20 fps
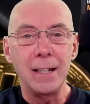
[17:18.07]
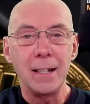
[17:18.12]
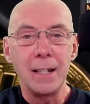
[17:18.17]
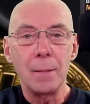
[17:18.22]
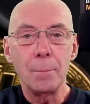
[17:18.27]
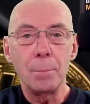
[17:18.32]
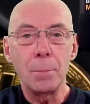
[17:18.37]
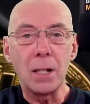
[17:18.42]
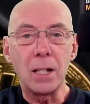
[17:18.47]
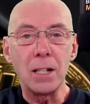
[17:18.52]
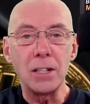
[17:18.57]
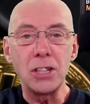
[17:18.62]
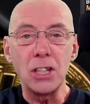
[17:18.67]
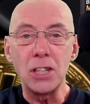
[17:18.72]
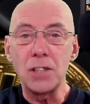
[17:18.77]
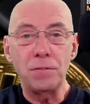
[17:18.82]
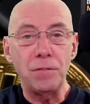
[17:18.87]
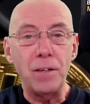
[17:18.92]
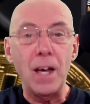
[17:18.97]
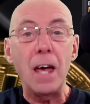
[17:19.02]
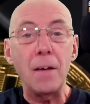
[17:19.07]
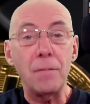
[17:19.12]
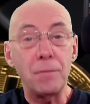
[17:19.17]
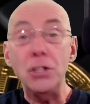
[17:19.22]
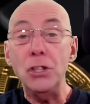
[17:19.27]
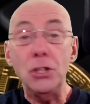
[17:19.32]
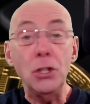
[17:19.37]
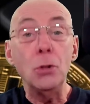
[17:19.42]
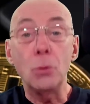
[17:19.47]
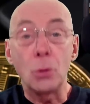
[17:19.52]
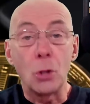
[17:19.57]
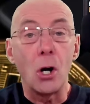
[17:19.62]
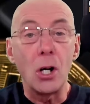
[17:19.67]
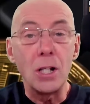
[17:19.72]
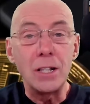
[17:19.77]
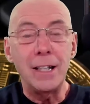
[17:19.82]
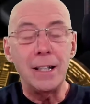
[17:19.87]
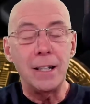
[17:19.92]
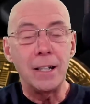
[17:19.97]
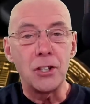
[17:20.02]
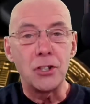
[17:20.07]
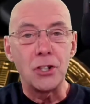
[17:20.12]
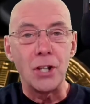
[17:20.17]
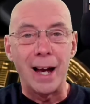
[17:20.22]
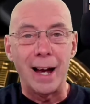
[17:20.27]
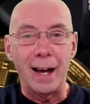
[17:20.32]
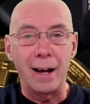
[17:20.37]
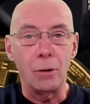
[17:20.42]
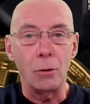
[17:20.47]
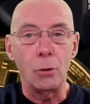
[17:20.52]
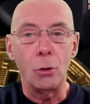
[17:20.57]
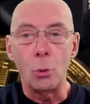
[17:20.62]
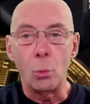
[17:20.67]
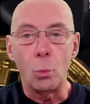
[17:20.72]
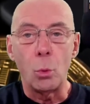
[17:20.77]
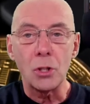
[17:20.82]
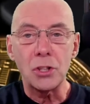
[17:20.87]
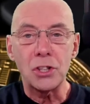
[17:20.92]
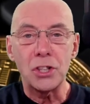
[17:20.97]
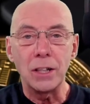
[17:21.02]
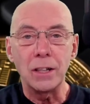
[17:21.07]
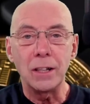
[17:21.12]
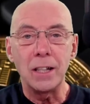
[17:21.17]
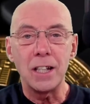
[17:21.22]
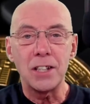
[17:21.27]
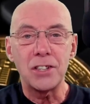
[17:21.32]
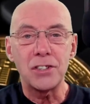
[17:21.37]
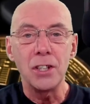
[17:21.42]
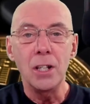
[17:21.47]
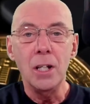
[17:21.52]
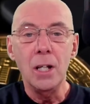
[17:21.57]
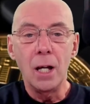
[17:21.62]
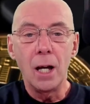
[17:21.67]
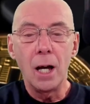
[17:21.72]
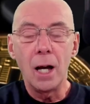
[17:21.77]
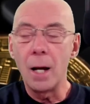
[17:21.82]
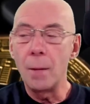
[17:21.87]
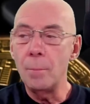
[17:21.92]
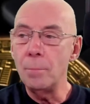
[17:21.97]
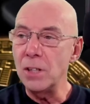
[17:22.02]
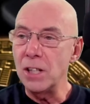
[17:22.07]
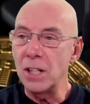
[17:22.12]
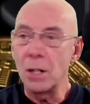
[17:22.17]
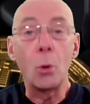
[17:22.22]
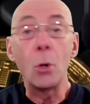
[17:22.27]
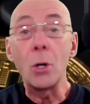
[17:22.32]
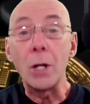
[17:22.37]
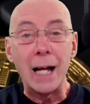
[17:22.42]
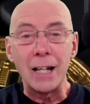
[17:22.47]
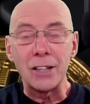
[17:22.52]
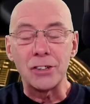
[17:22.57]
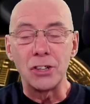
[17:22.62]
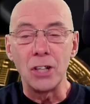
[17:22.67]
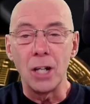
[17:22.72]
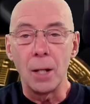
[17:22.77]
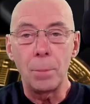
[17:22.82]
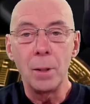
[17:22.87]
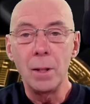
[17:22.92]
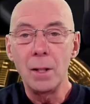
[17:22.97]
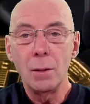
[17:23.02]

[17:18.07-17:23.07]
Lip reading: because it's fair for you guys in the chat or watching this, on catch up.